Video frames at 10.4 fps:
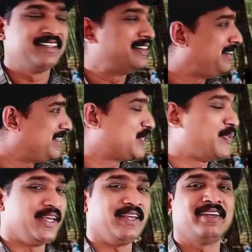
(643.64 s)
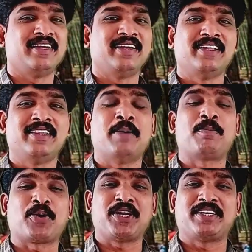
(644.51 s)
This way they
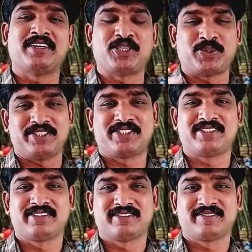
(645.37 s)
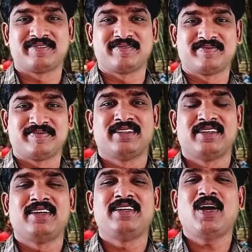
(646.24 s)
protected trees.
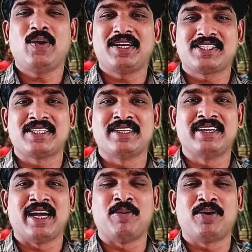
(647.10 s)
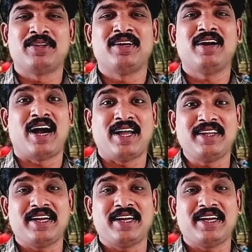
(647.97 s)
Now let us learn about the other